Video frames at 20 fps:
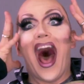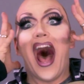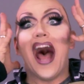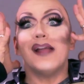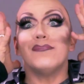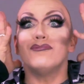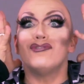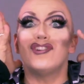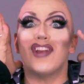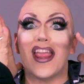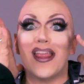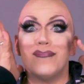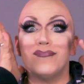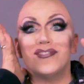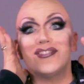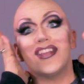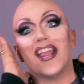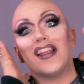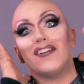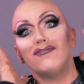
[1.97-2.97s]
I'm
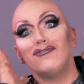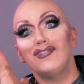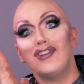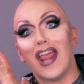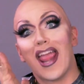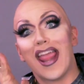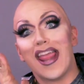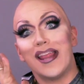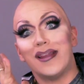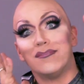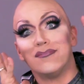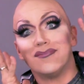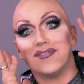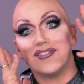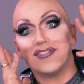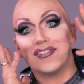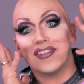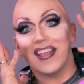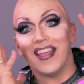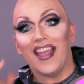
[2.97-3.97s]
James St.
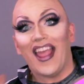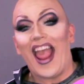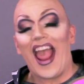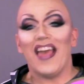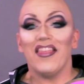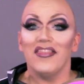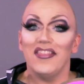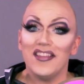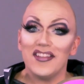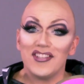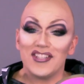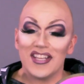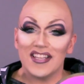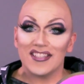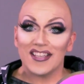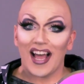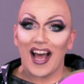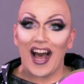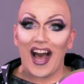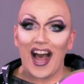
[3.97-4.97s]
James, and this
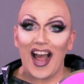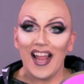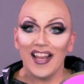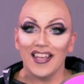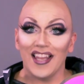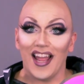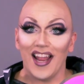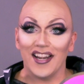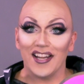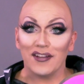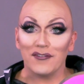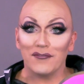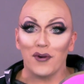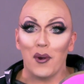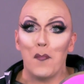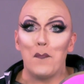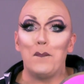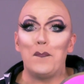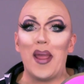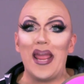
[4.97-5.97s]
is highlighting
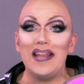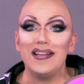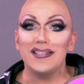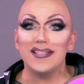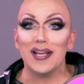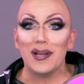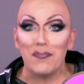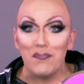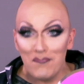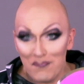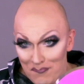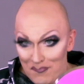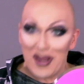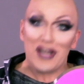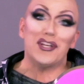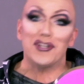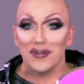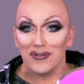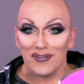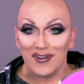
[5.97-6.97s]
for basic
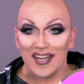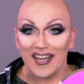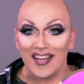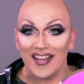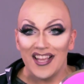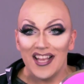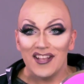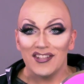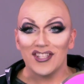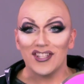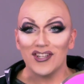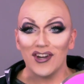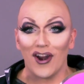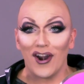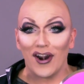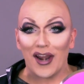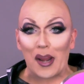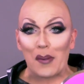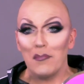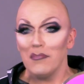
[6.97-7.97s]
bitchery,
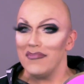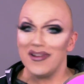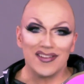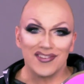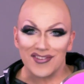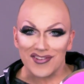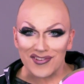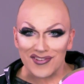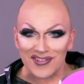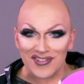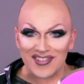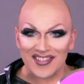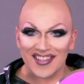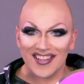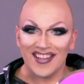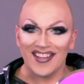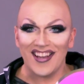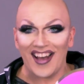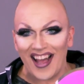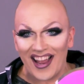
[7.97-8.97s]
starring
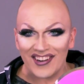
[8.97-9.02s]
Mrs.